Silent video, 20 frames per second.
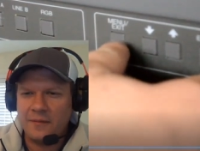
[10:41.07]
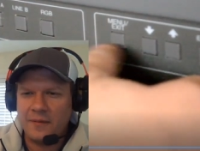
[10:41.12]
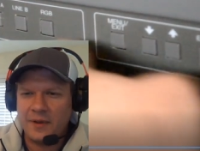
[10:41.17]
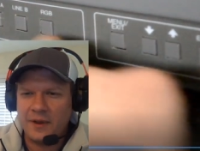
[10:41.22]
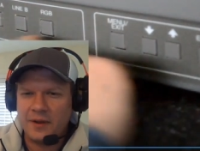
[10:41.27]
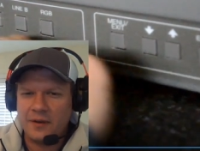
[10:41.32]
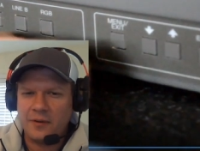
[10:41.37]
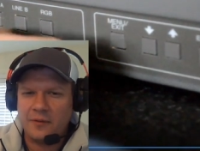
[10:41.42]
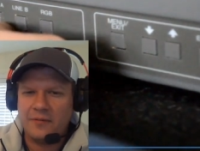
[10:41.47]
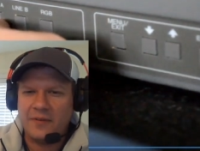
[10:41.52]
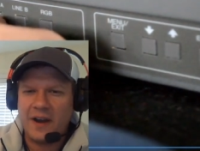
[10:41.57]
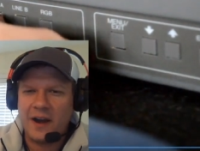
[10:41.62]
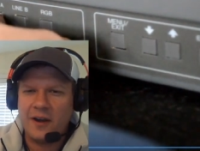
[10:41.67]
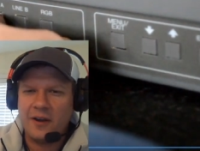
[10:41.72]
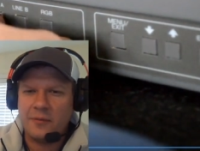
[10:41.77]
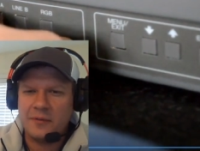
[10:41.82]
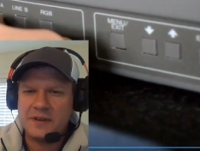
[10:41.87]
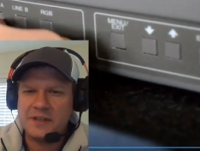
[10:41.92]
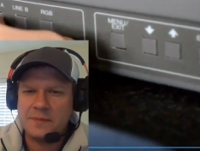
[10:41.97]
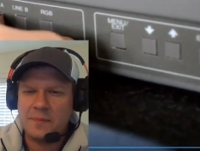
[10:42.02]
you know
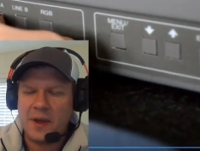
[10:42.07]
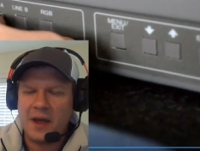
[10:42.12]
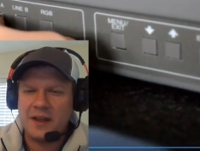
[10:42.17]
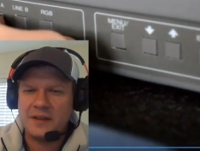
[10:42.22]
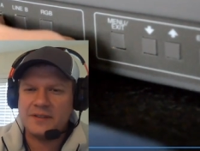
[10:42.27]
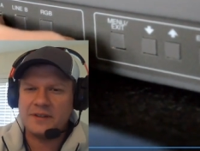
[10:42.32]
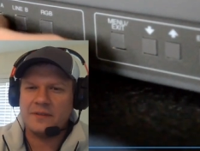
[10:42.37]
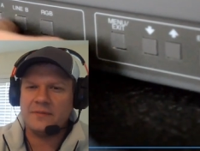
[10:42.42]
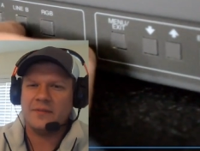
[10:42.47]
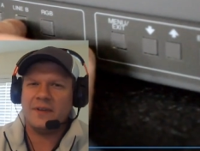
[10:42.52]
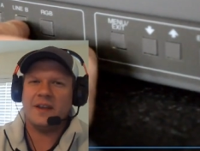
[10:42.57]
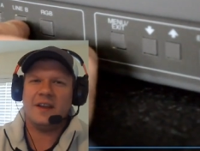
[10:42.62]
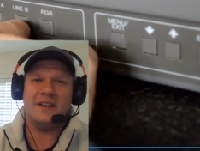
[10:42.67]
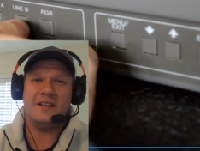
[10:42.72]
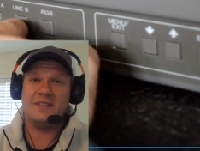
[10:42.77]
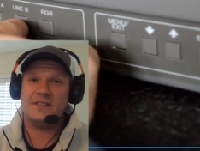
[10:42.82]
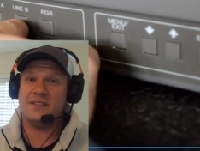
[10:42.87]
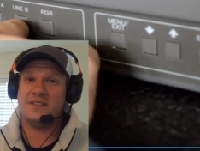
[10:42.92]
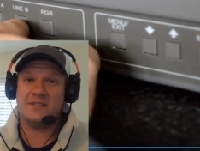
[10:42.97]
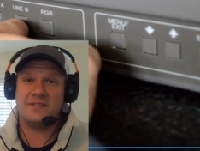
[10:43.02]
very responsive and
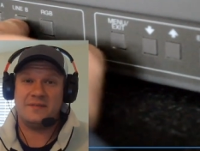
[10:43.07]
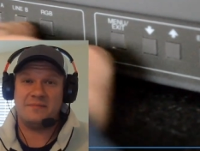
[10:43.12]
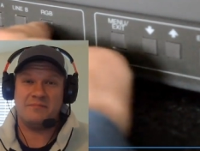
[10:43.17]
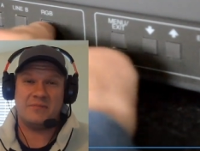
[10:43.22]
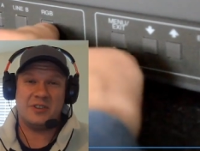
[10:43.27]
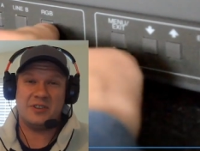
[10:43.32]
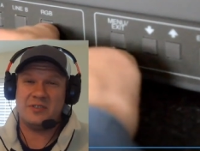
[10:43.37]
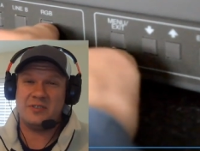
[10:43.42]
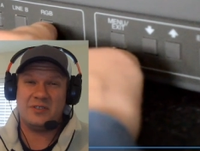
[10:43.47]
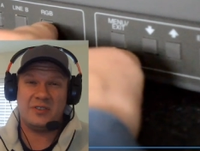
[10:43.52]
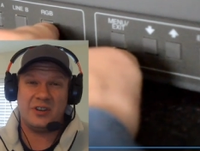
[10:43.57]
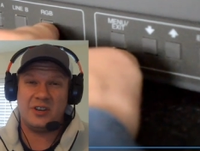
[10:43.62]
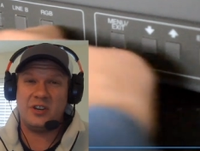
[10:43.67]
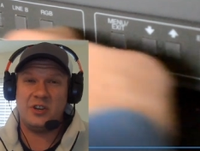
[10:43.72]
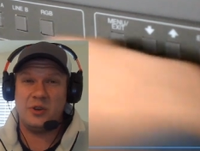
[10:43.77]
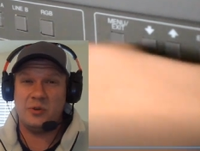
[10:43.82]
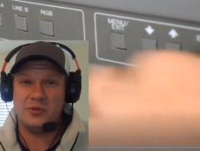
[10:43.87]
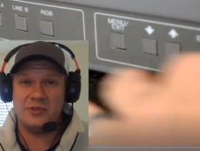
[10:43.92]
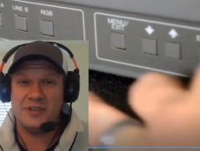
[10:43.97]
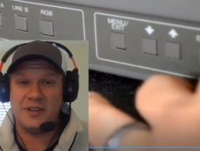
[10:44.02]
this is just
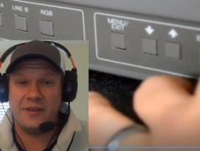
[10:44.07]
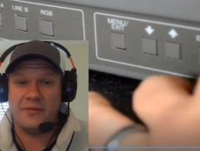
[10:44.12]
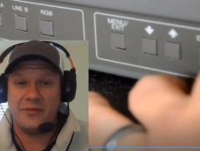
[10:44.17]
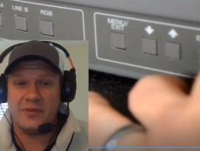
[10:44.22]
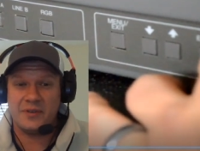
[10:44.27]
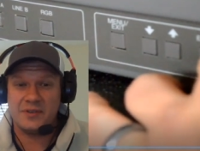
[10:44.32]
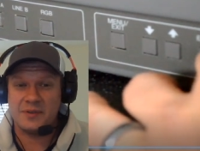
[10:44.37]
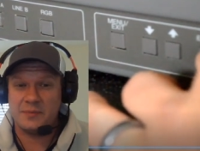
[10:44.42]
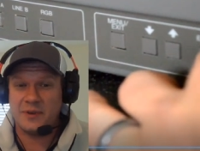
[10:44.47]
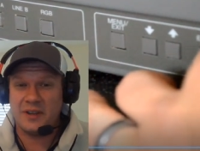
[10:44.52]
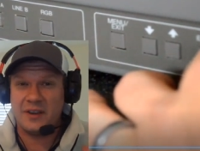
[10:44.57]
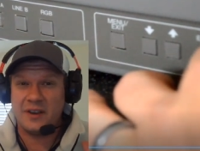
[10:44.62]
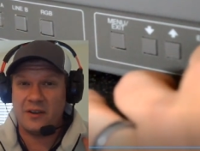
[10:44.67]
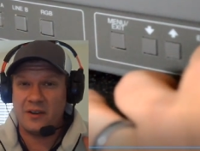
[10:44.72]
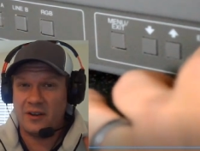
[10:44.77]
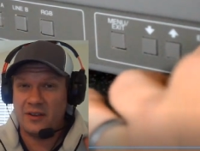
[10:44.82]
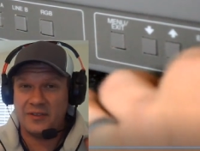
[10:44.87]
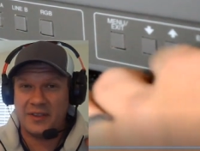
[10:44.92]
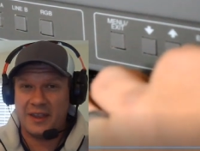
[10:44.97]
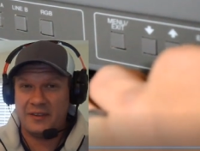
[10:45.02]
huge difference i mean
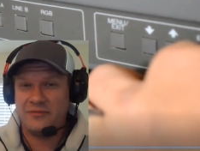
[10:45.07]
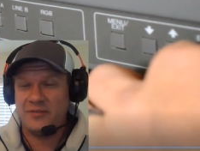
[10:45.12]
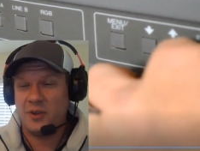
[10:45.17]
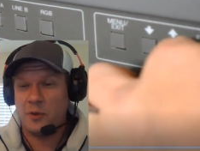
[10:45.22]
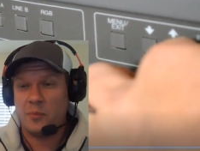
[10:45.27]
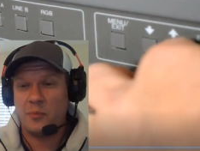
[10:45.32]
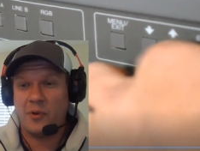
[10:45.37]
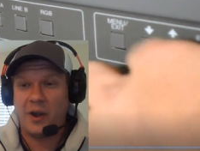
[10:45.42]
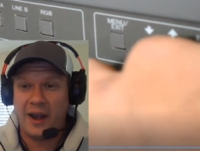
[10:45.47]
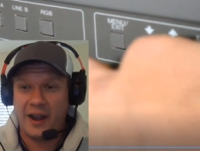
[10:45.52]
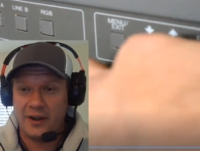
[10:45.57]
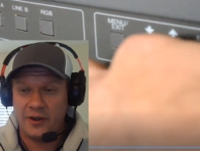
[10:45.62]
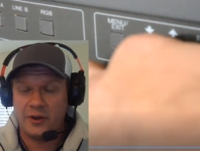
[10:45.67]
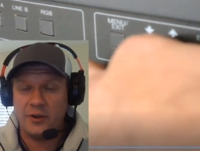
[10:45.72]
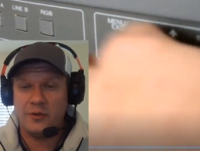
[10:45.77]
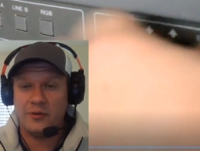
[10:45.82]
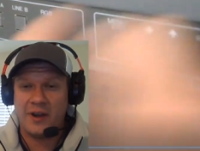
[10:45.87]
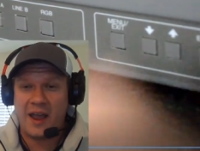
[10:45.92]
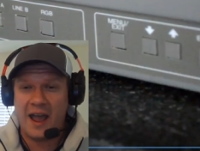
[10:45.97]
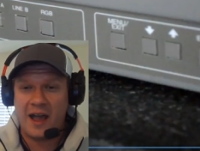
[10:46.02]
they're they feel brand
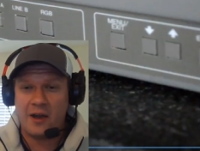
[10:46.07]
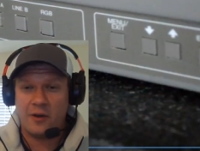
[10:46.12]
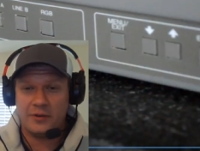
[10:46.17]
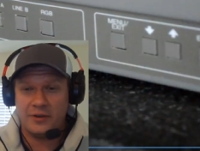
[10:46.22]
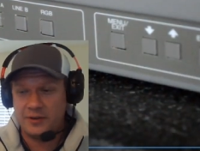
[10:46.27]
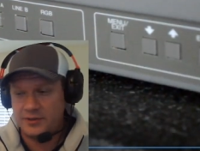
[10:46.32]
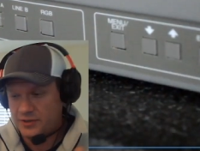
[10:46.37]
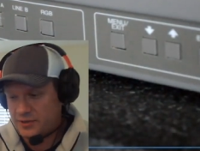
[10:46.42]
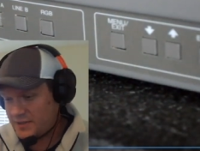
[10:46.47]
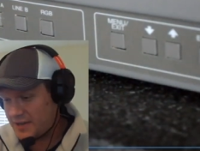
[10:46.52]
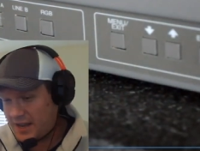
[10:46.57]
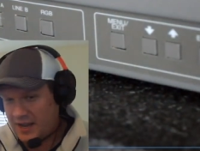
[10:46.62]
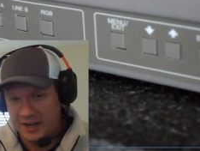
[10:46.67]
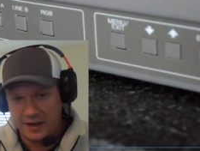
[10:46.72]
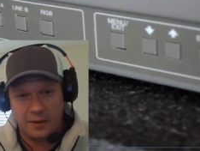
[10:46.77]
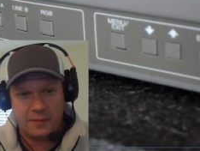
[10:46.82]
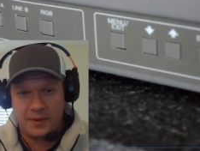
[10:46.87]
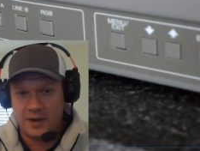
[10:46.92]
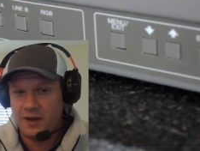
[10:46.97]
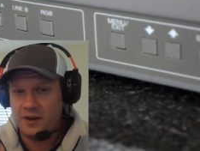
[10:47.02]
new now you just hit
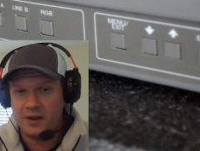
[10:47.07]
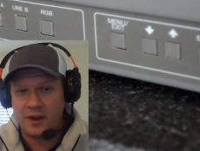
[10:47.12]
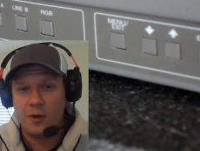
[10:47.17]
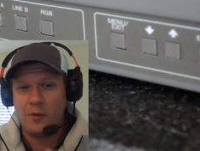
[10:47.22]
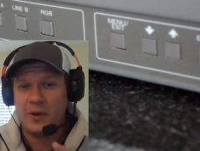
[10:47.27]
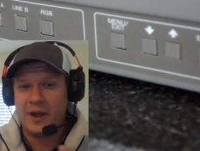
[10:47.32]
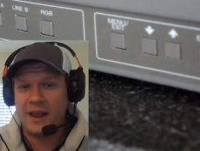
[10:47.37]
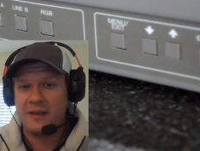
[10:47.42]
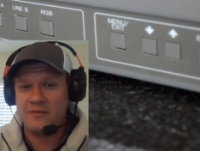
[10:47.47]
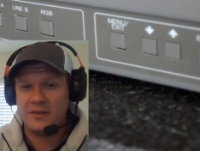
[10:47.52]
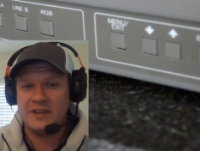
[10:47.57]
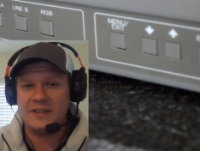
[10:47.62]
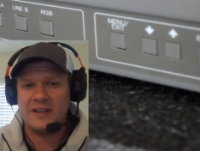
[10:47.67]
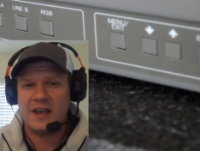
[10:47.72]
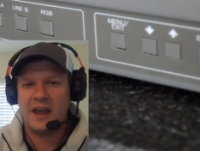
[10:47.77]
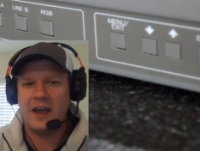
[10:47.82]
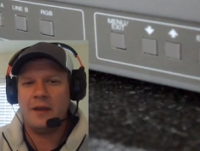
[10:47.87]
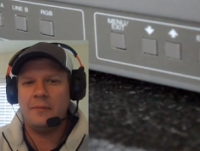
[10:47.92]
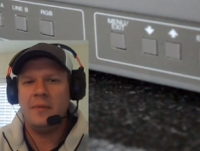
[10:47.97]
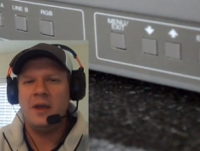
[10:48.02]
them and they're going every
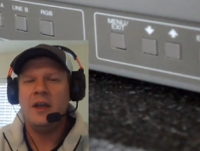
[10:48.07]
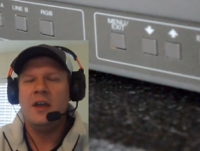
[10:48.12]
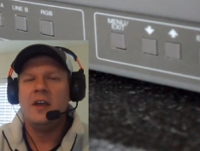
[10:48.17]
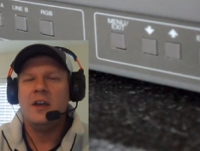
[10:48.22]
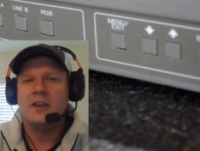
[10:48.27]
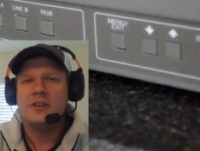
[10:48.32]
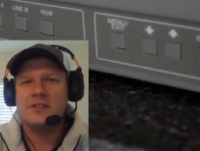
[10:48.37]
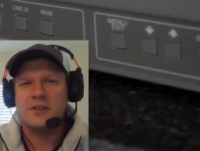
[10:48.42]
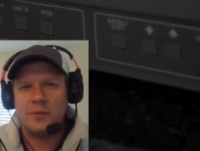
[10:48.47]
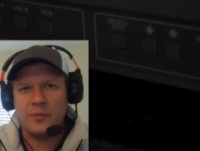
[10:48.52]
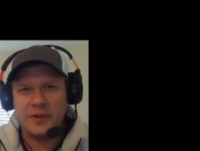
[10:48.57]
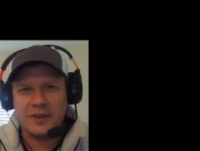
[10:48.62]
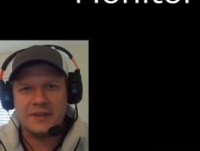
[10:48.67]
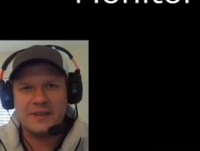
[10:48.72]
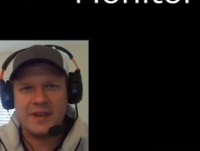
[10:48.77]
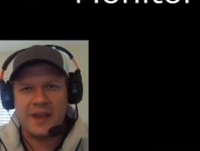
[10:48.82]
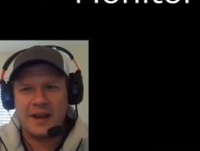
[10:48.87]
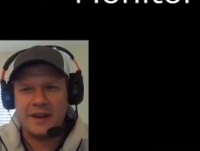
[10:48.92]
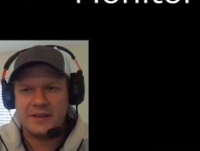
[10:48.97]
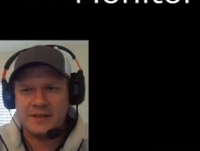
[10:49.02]
time so i'm really
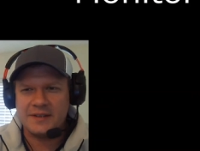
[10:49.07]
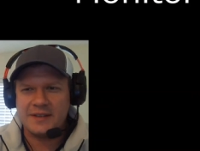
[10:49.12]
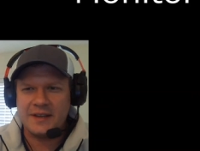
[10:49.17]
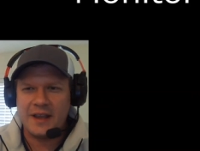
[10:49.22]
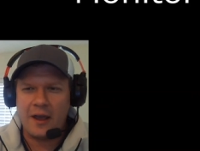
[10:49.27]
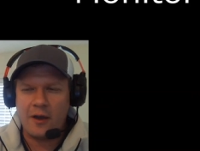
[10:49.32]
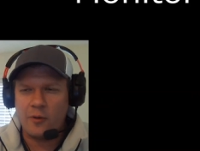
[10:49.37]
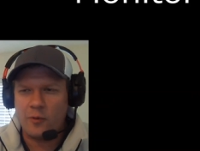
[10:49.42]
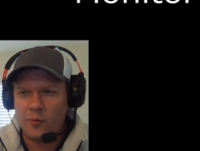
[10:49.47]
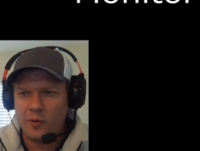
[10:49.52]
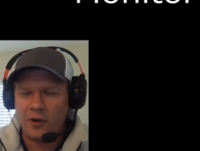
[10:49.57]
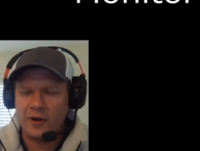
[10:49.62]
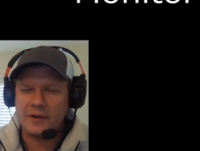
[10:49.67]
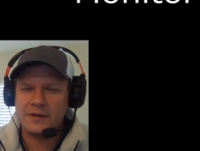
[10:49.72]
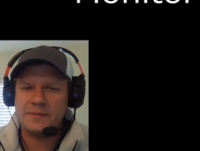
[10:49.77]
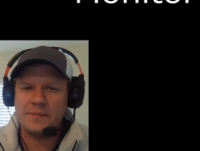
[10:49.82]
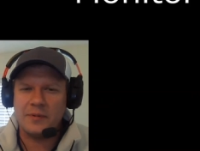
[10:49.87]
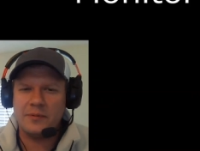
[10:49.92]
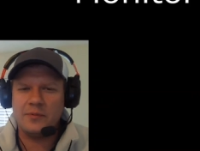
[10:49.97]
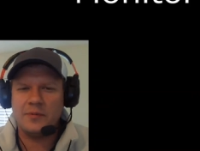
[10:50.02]
excited to see how it
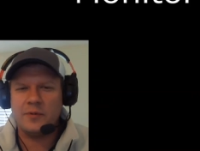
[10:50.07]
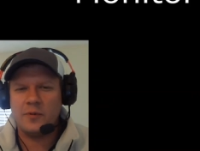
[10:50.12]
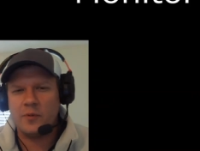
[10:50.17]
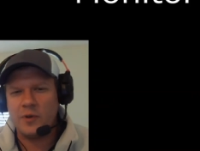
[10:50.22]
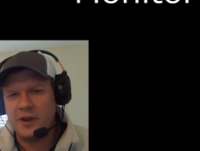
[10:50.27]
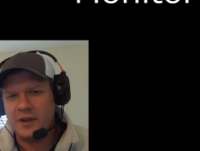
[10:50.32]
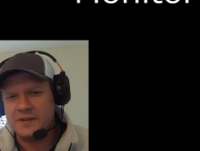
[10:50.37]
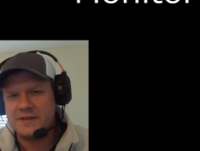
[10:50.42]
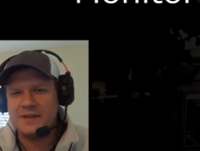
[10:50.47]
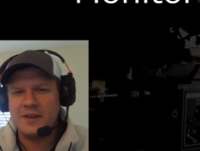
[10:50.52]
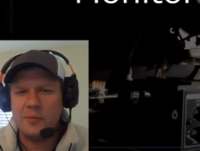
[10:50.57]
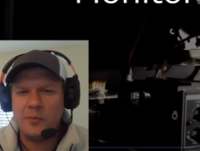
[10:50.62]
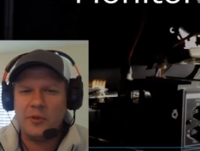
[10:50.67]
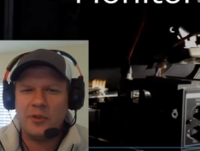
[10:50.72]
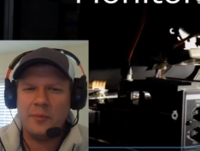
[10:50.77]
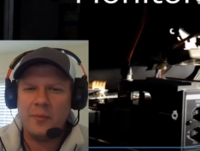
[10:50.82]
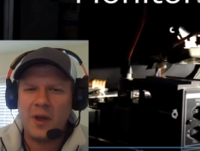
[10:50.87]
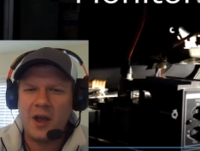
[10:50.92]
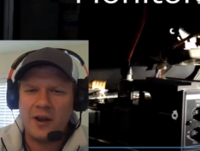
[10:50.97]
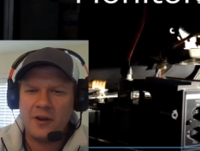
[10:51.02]
works but we reassemble
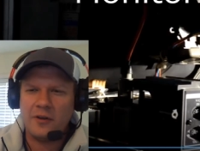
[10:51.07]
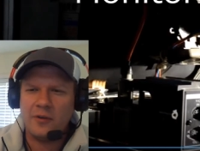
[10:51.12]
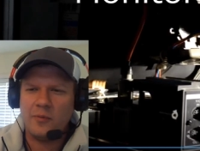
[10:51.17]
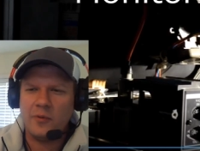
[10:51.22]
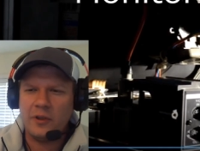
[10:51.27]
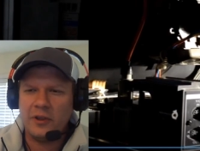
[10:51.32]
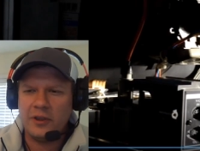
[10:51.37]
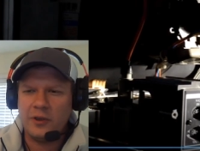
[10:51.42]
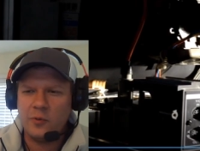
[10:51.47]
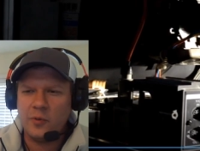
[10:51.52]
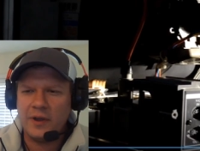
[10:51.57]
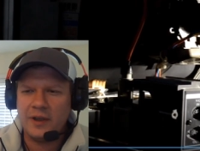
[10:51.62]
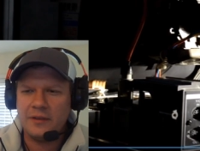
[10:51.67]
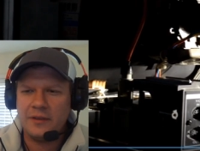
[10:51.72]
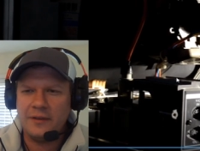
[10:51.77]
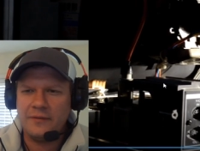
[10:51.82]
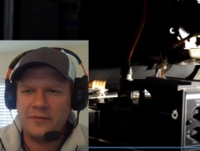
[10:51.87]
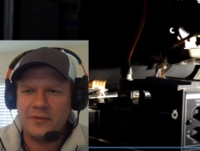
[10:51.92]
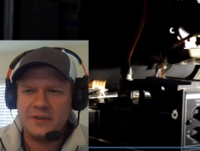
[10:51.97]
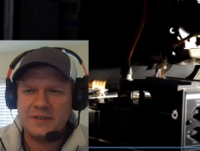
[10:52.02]
the monitor really
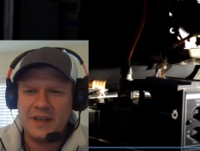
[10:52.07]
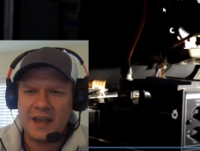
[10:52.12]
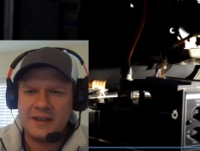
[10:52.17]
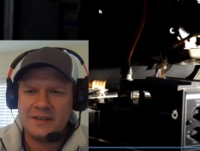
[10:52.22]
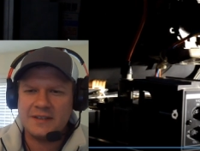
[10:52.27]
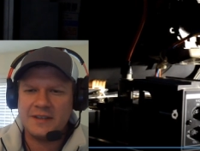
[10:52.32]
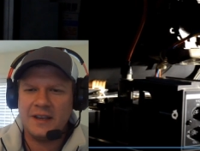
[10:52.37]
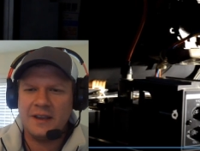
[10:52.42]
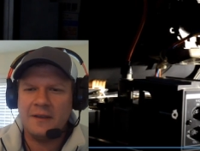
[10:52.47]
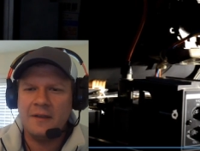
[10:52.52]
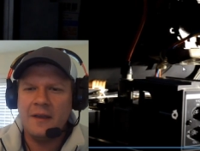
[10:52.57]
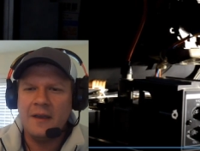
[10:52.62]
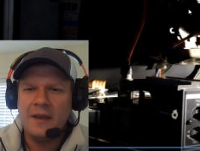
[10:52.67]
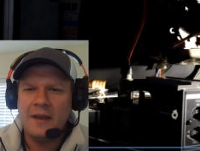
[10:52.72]
quickly for testing